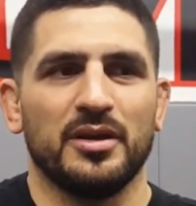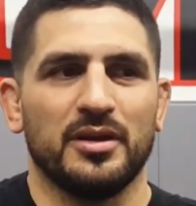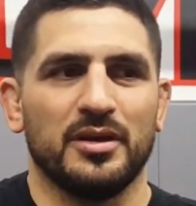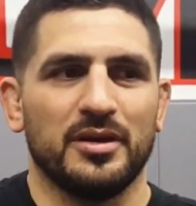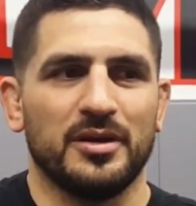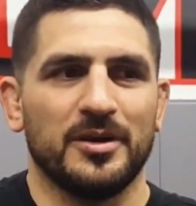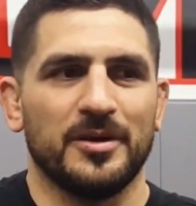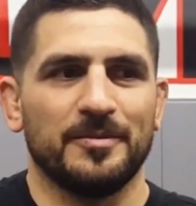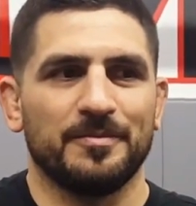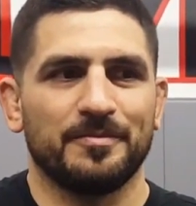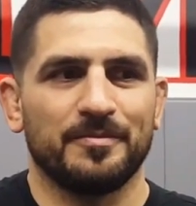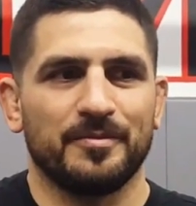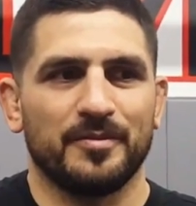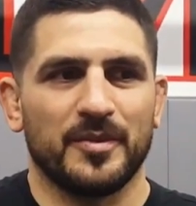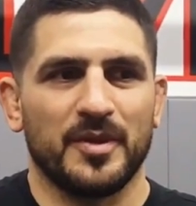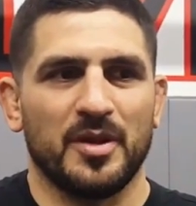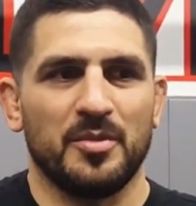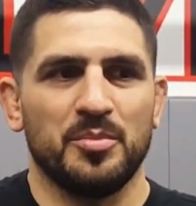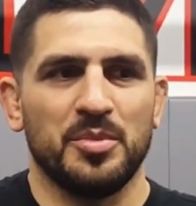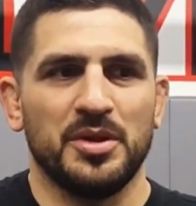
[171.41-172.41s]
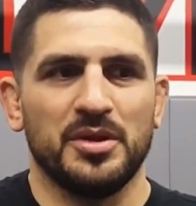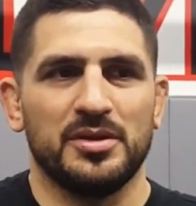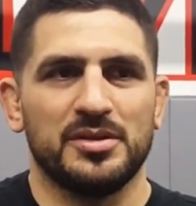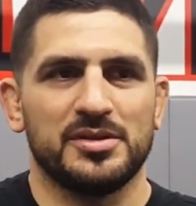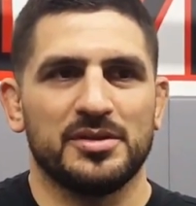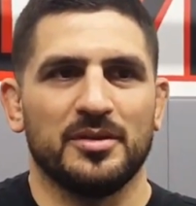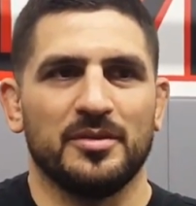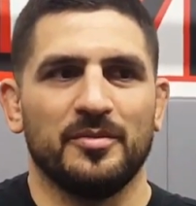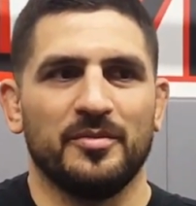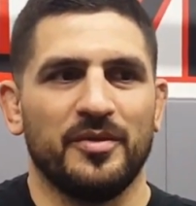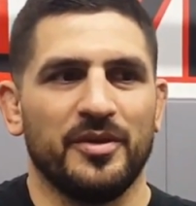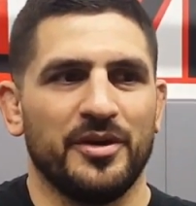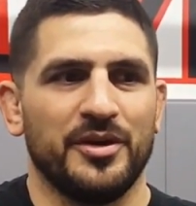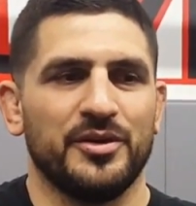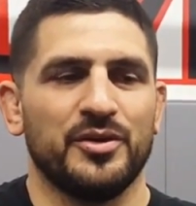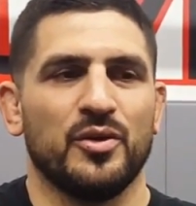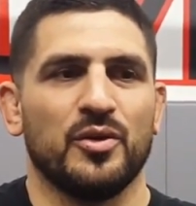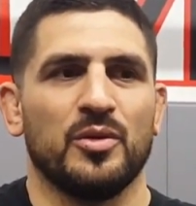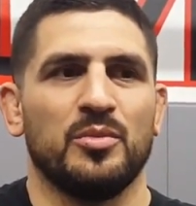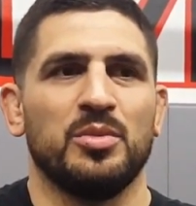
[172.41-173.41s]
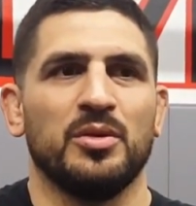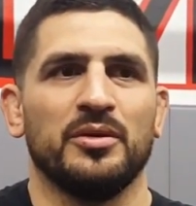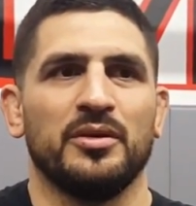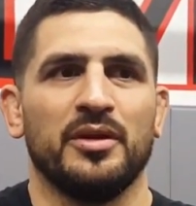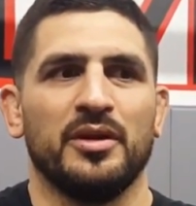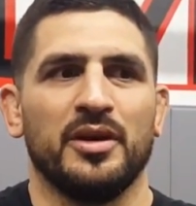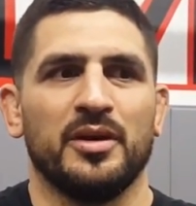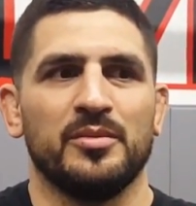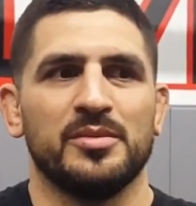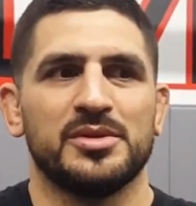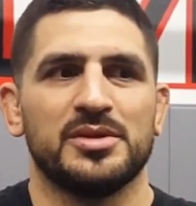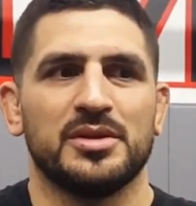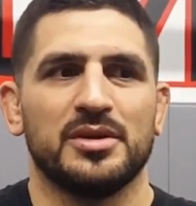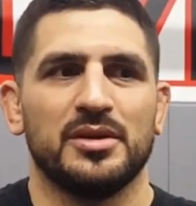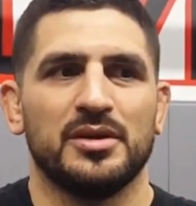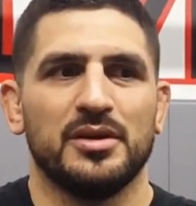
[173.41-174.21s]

I beat some very notable names.